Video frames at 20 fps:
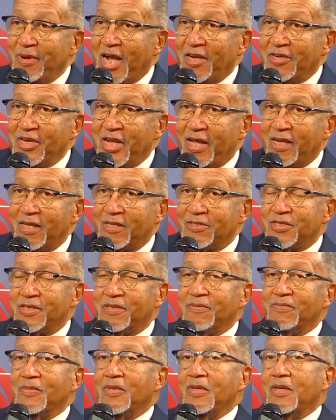analogy.
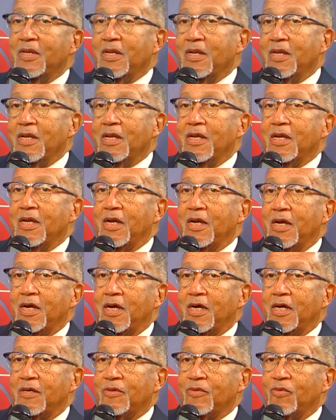
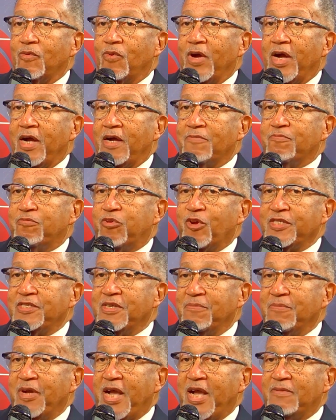while
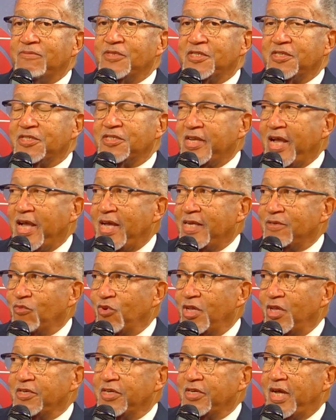President Biden was deciding
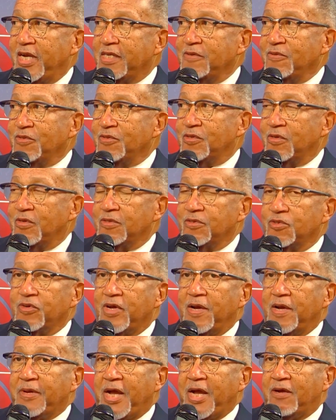whether or not he was going to
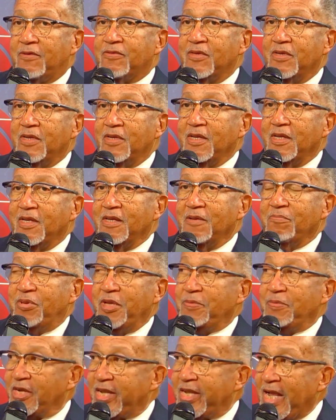drop out,
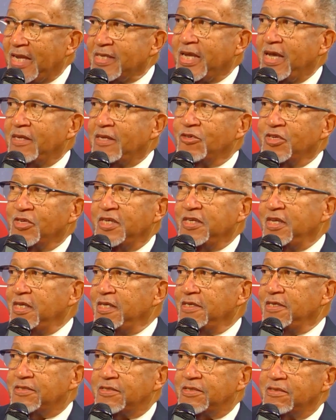people got down on their
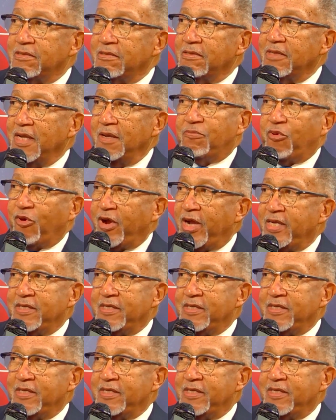knees and prayed.